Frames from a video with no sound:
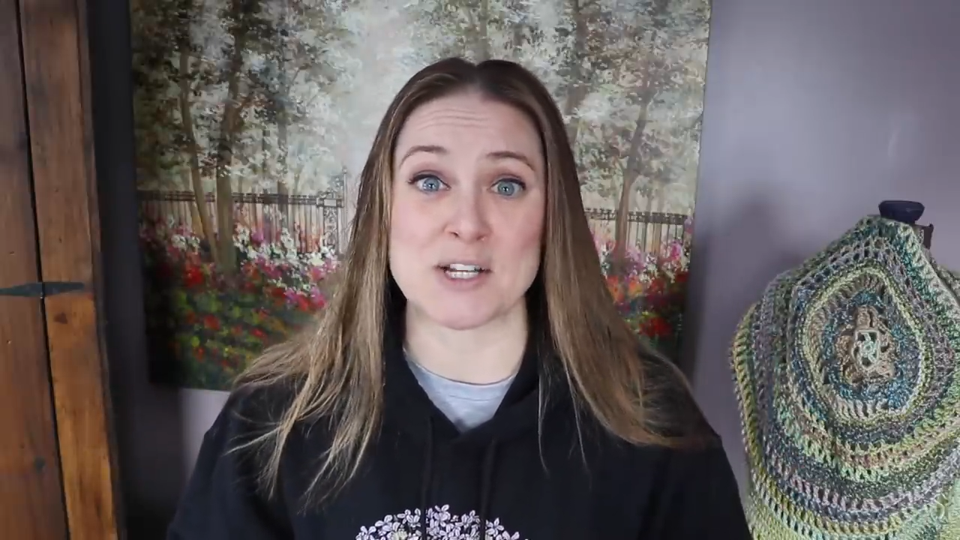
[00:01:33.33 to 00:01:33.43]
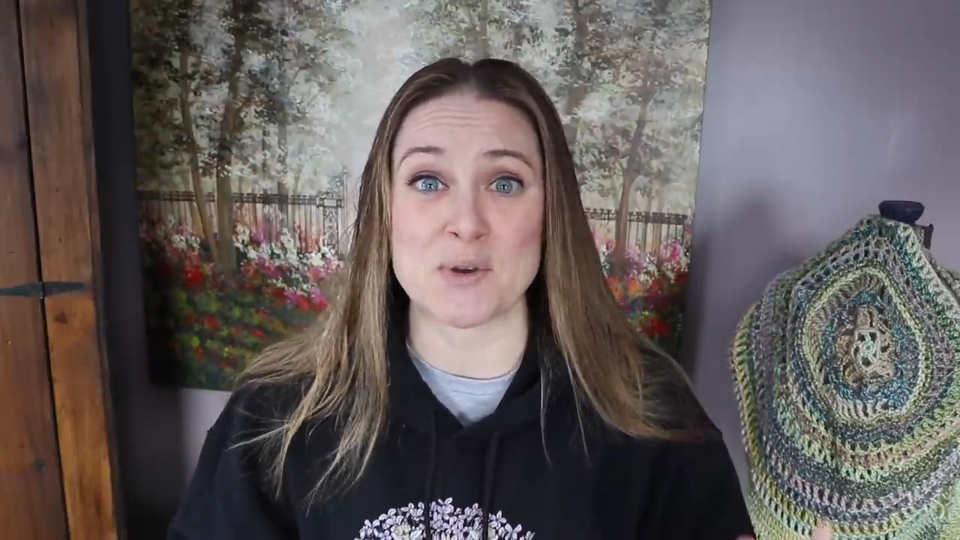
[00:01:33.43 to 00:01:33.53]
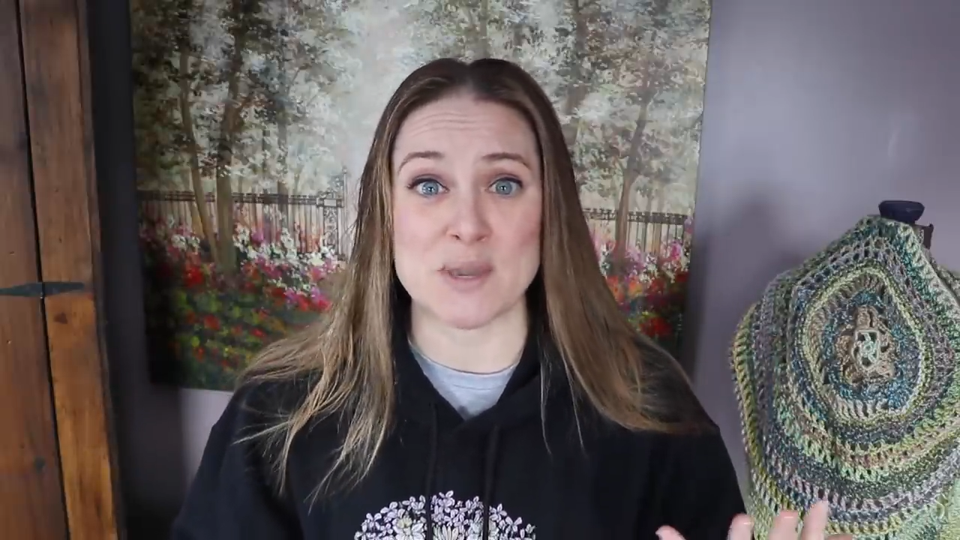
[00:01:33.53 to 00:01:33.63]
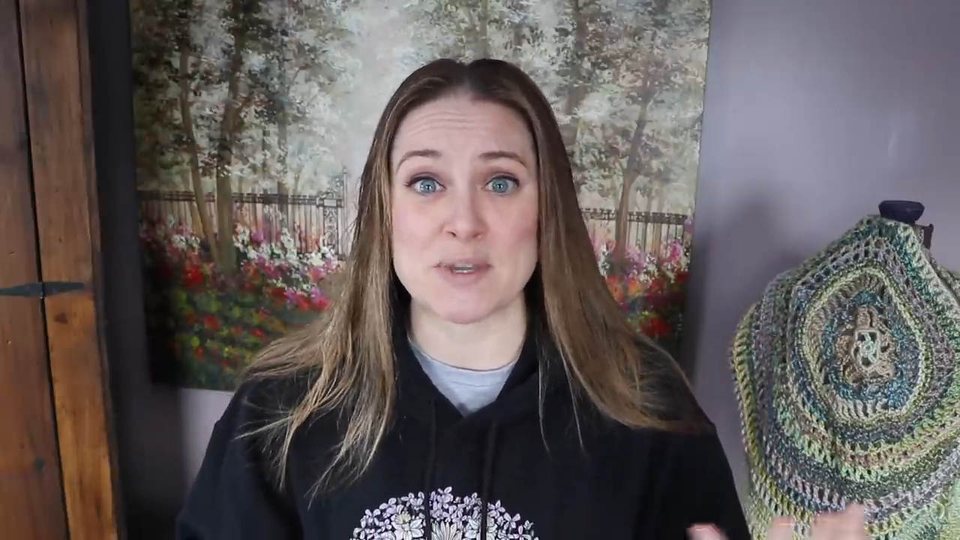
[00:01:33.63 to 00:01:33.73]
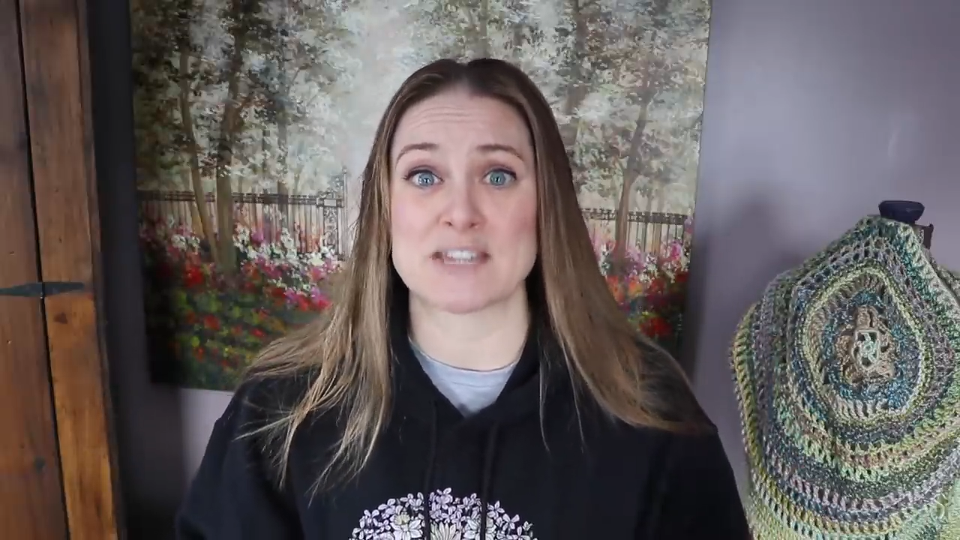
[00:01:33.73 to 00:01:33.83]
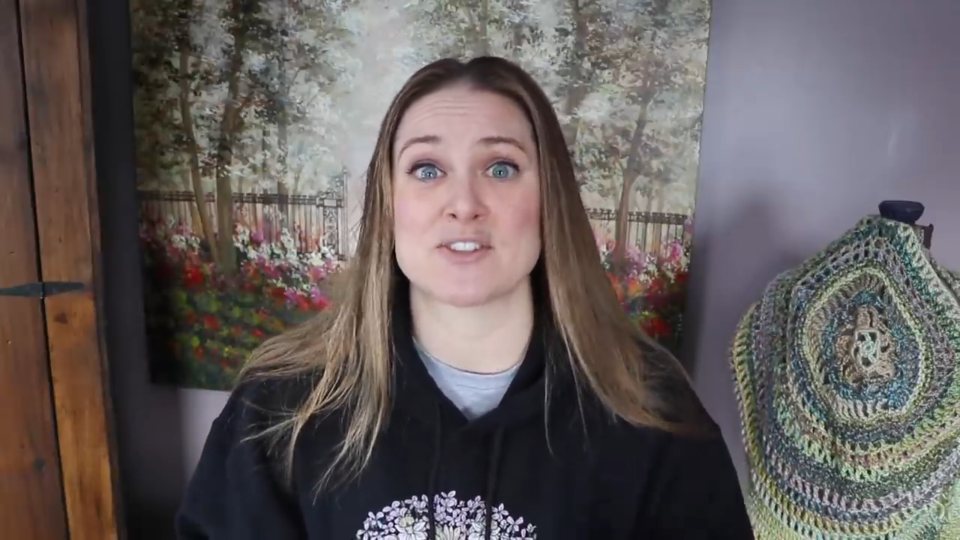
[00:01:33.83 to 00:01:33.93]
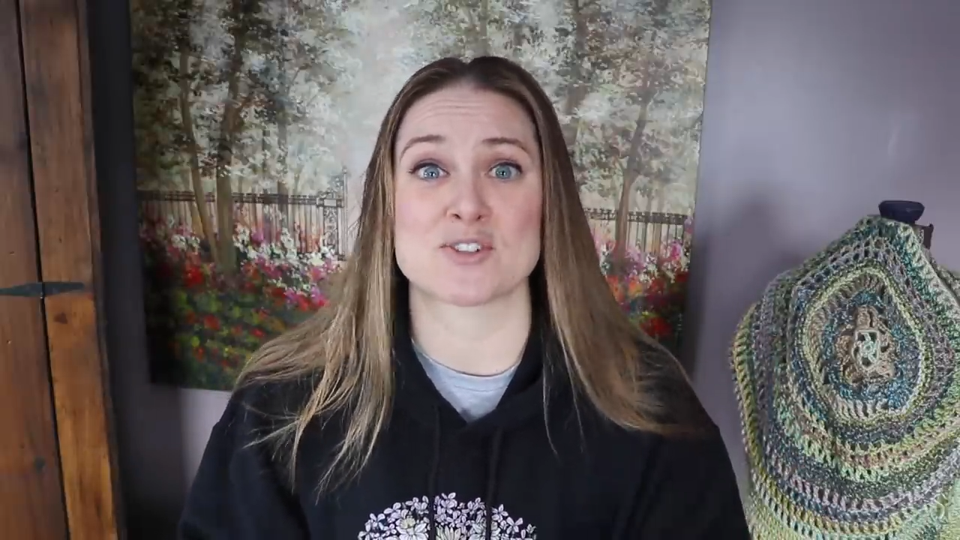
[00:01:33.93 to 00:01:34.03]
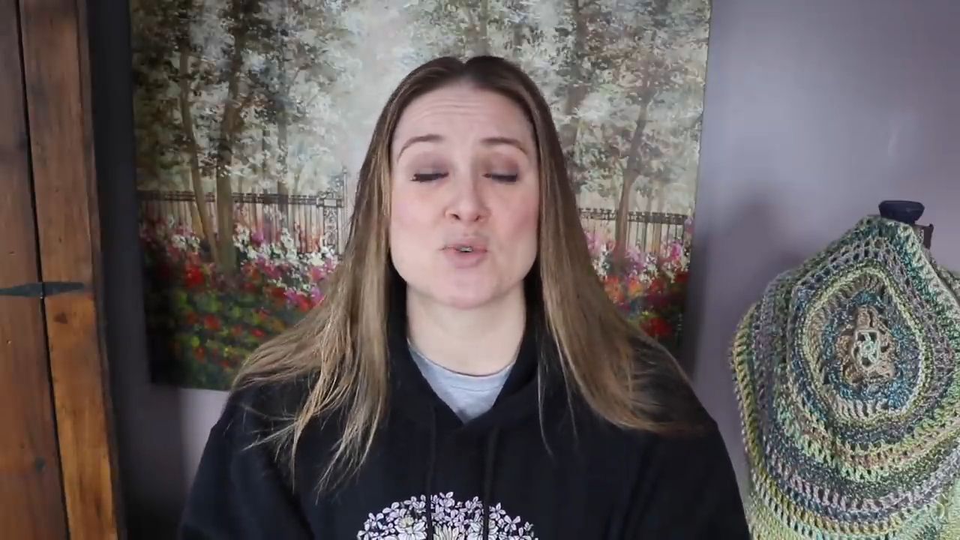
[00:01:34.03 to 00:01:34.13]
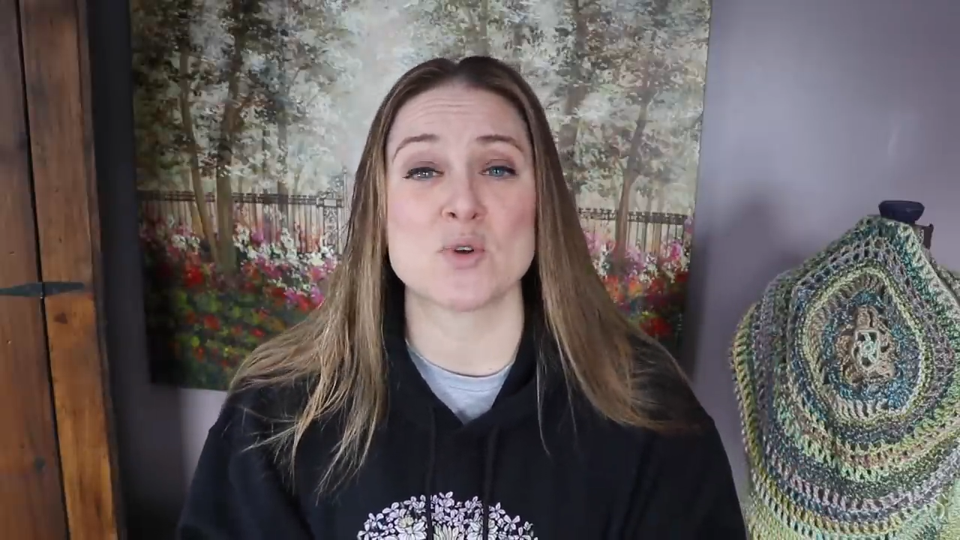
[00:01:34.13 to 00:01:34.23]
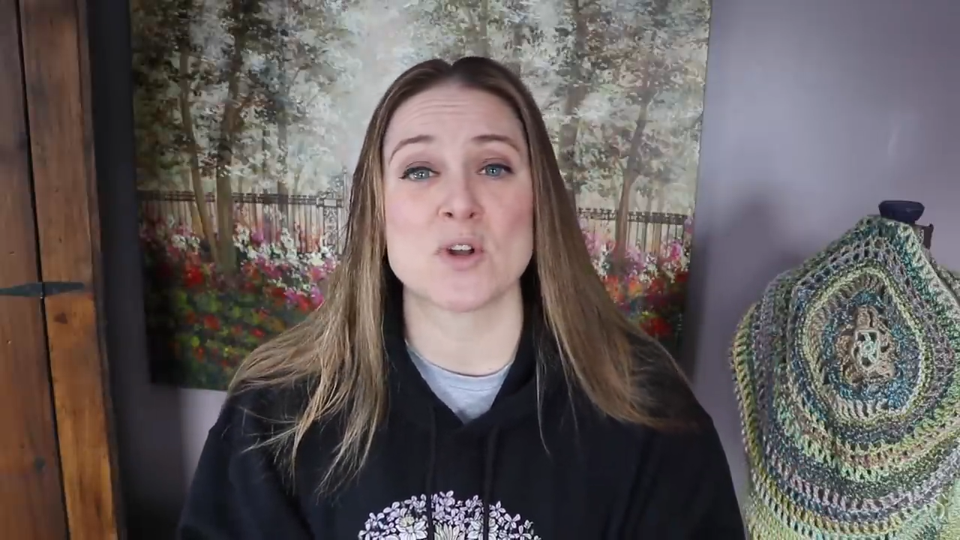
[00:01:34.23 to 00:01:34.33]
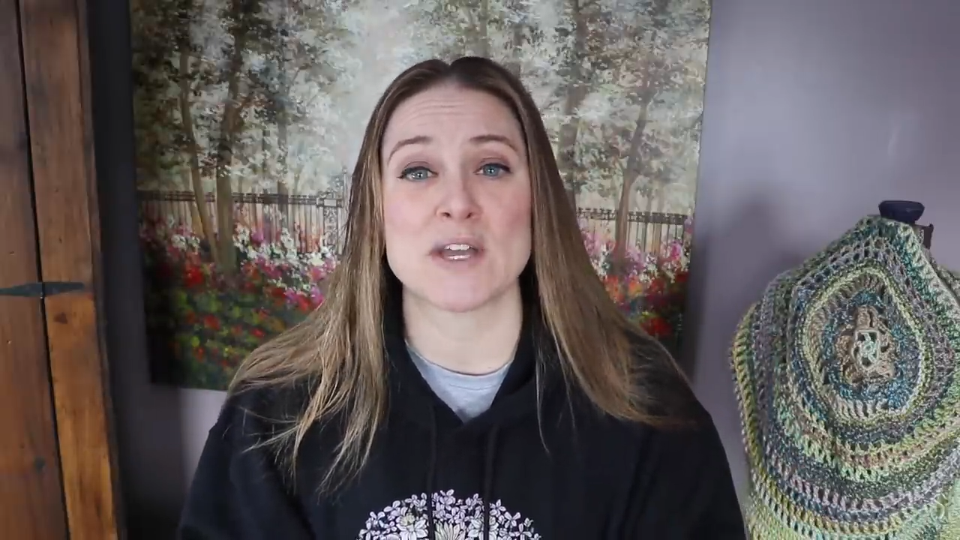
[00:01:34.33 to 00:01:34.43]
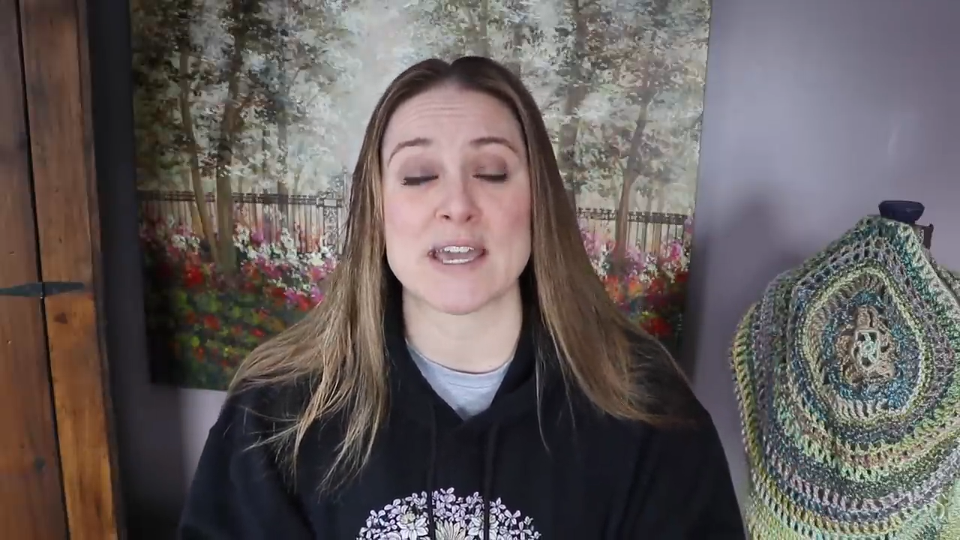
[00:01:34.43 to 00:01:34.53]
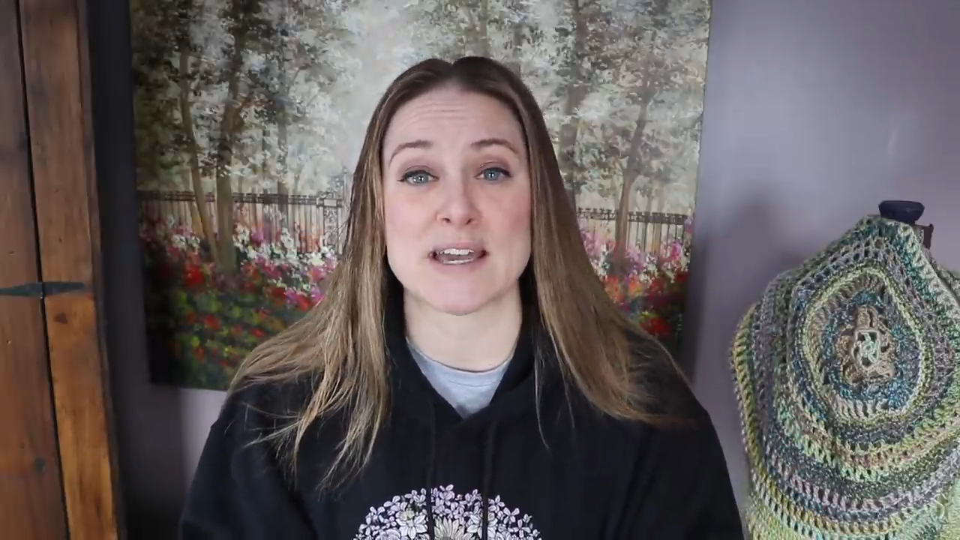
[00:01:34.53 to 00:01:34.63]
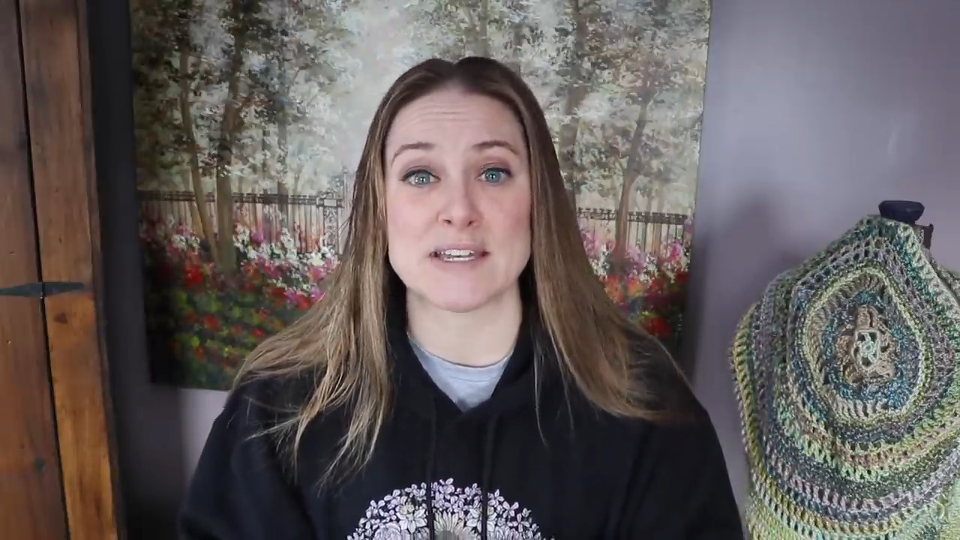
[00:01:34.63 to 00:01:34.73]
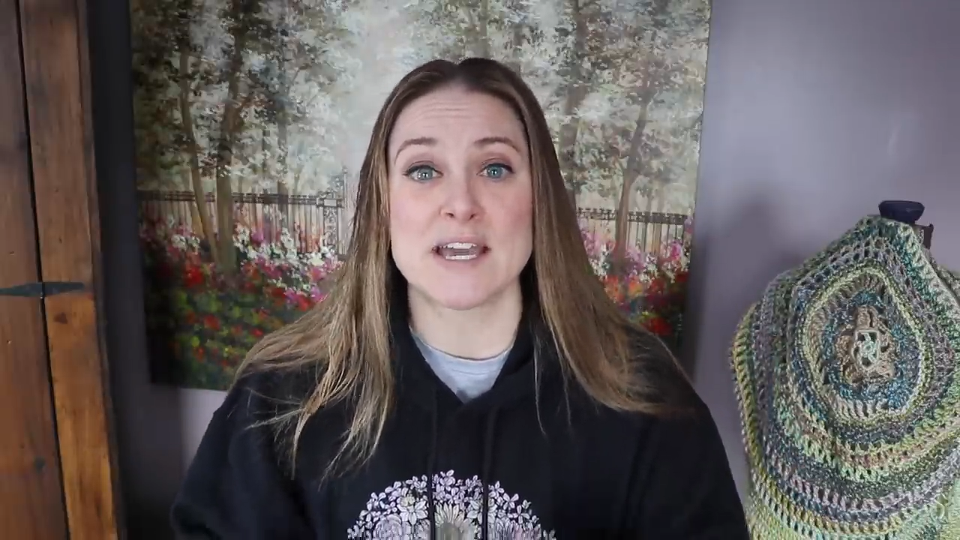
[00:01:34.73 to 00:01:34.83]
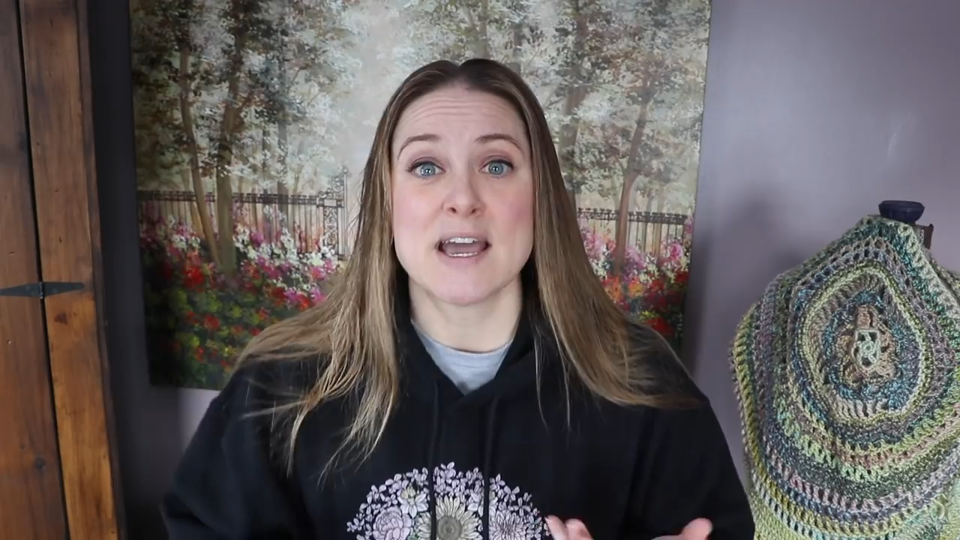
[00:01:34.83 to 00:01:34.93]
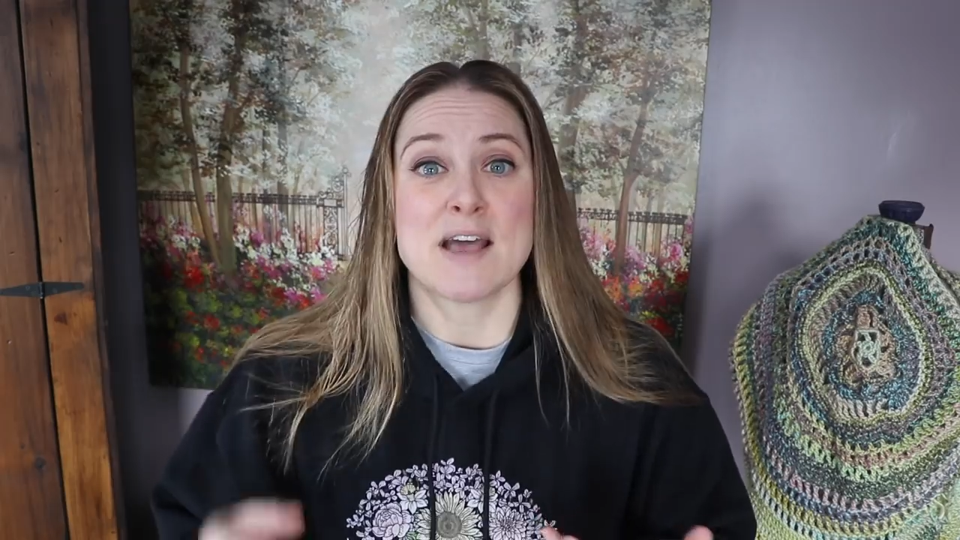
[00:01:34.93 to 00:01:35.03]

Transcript: You know, he would get to school and